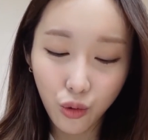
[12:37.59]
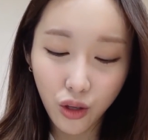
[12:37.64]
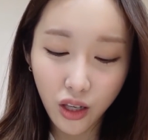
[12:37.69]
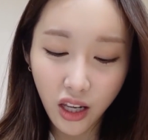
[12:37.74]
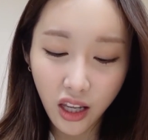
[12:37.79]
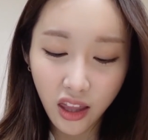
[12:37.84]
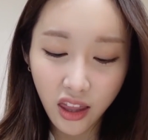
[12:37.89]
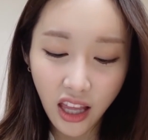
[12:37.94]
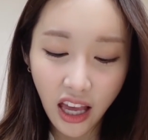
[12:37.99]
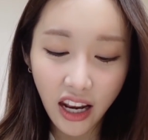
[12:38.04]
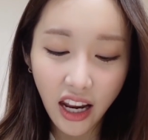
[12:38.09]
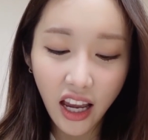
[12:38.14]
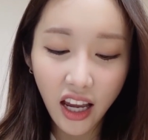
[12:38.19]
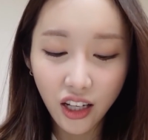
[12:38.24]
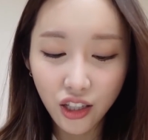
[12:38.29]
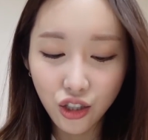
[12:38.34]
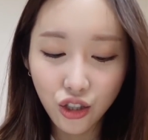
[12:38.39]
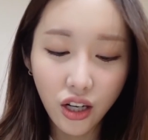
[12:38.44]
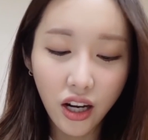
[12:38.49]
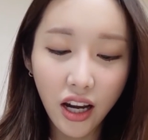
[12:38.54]
We need that
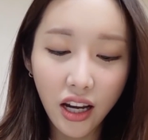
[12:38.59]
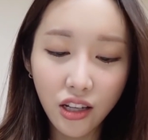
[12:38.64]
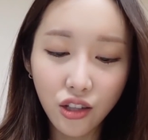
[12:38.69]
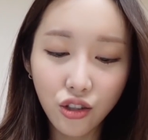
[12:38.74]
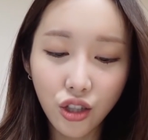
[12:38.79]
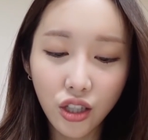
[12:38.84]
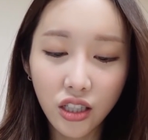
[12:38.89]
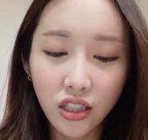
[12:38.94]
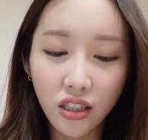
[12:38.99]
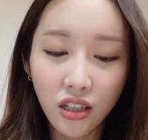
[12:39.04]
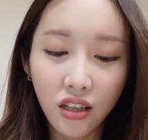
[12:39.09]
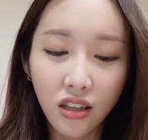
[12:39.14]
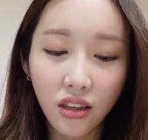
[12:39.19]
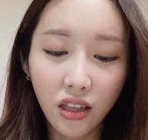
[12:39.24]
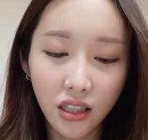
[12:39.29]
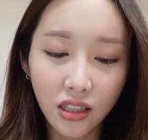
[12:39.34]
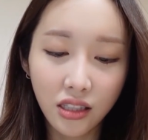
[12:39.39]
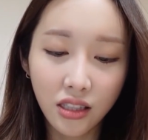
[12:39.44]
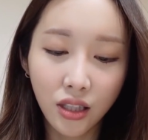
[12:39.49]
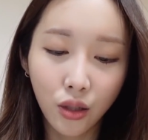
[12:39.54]
extra hydration.
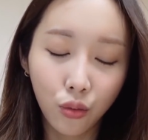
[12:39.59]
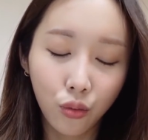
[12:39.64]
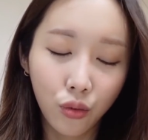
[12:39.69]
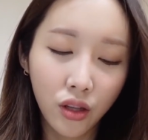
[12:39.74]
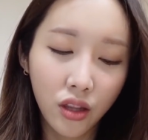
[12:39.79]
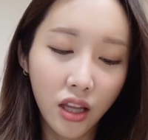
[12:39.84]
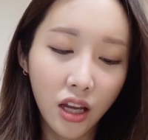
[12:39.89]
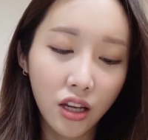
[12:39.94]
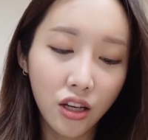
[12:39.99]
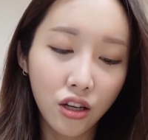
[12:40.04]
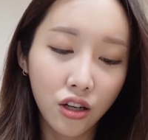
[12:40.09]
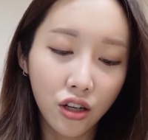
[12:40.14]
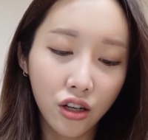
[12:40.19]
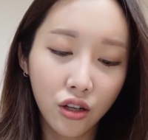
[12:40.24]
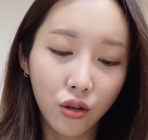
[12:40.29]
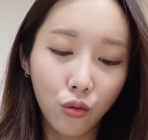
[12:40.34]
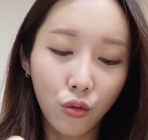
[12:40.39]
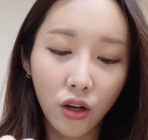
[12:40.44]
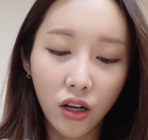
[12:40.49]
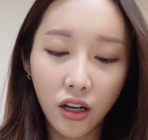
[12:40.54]
This is the one that you're
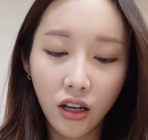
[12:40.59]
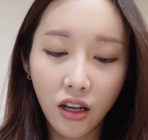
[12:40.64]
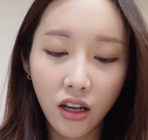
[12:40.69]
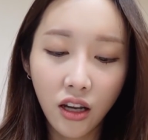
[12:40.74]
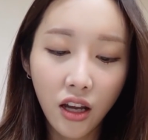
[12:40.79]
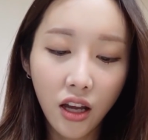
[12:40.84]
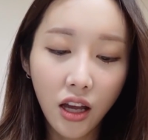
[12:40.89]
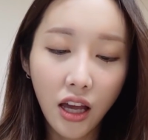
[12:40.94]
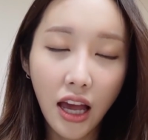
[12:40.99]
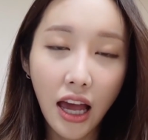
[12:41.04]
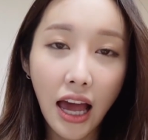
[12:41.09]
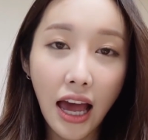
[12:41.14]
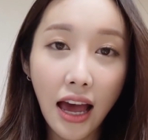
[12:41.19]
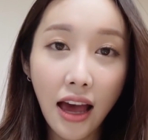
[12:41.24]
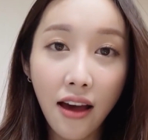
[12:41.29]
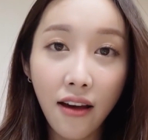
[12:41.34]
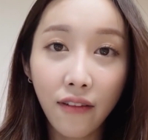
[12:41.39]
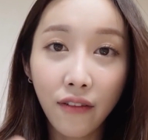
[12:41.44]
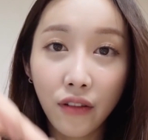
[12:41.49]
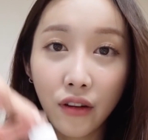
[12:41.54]
gonna want to
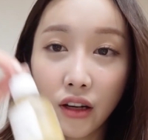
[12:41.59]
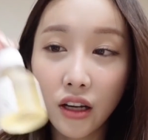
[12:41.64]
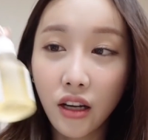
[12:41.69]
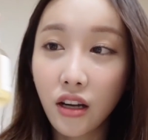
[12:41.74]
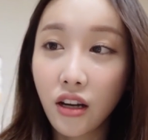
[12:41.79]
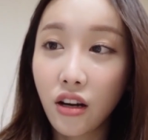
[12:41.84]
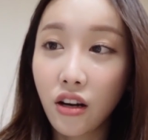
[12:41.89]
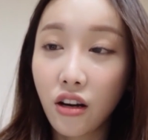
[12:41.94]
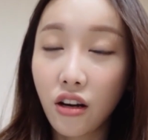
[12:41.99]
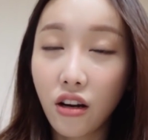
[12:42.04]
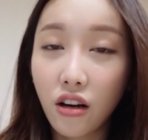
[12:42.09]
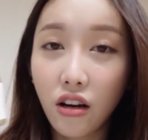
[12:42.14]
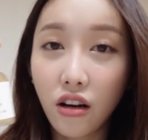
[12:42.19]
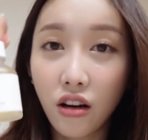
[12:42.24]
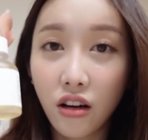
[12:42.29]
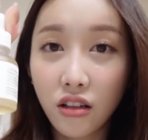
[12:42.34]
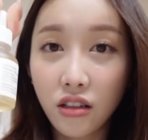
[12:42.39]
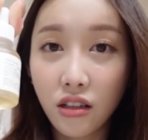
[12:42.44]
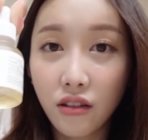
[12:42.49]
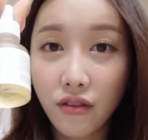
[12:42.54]
have
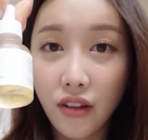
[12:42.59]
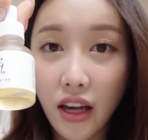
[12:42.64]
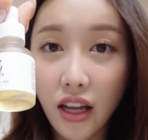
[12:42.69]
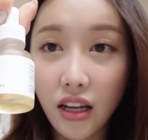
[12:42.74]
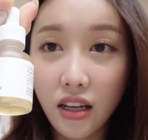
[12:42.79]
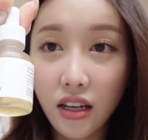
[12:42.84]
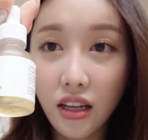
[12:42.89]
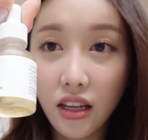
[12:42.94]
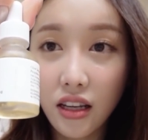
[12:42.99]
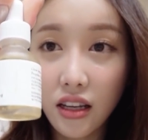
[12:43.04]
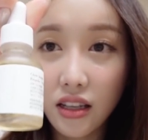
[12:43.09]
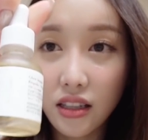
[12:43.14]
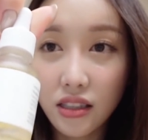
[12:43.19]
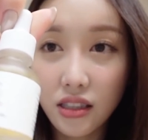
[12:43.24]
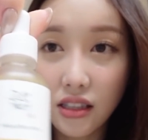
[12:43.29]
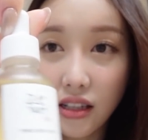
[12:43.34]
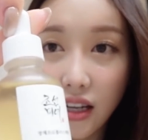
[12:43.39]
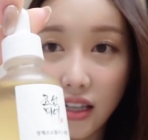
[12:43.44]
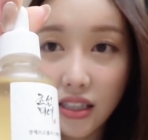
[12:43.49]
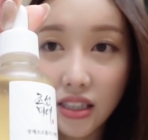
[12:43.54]
on your vanity.
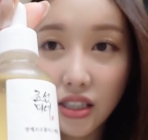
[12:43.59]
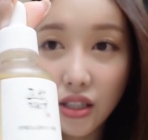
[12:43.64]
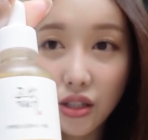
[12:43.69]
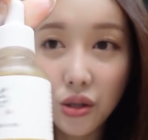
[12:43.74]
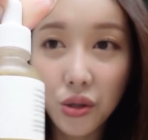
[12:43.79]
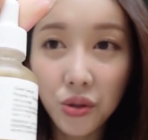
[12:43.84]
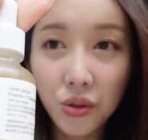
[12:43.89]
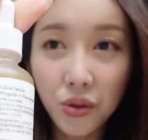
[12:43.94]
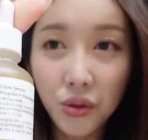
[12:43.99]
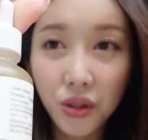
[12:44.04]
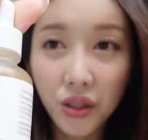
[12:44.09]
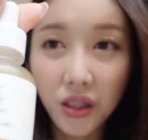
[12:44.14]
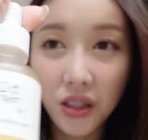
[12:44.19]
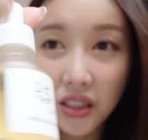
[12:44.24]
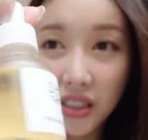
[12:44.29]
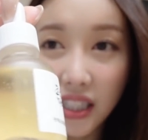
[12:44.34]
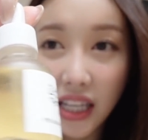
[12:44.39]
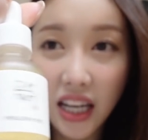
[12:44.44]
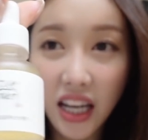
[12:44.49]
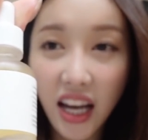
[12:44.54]
It's a nice gold. It
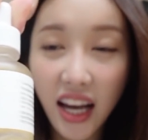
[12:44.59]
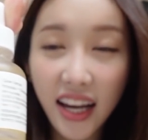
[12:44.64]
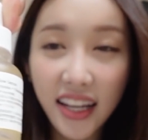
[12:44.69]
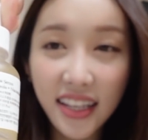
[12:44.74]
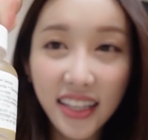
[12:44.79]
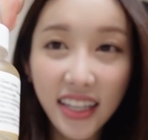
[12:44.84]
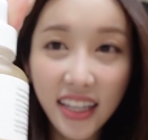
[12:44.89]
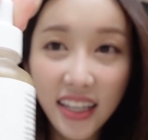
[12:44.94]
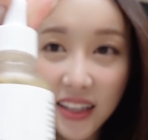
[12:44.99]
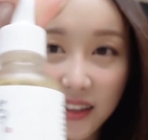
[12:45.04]
looks like honey.